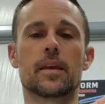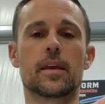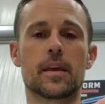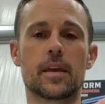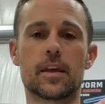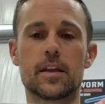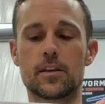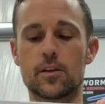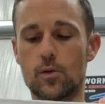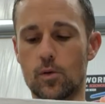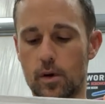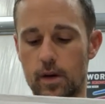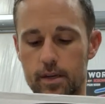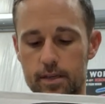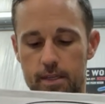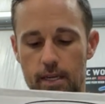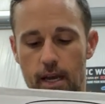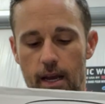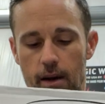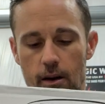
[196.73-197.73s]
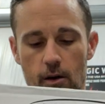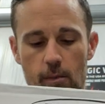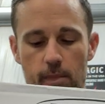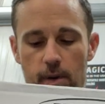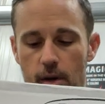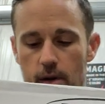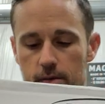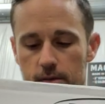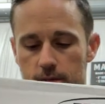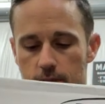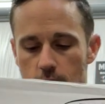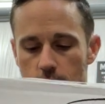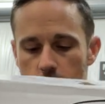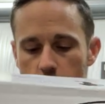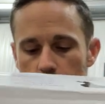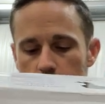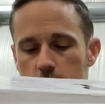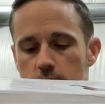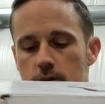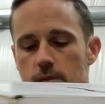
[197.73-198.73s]
in your entire boat. So
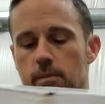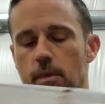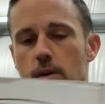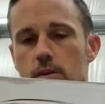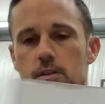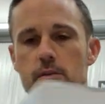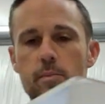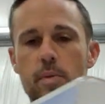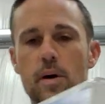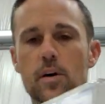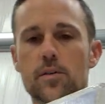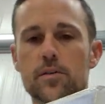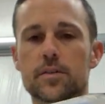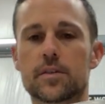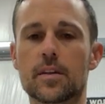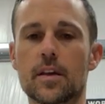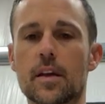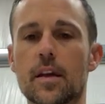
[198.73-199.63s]
most boats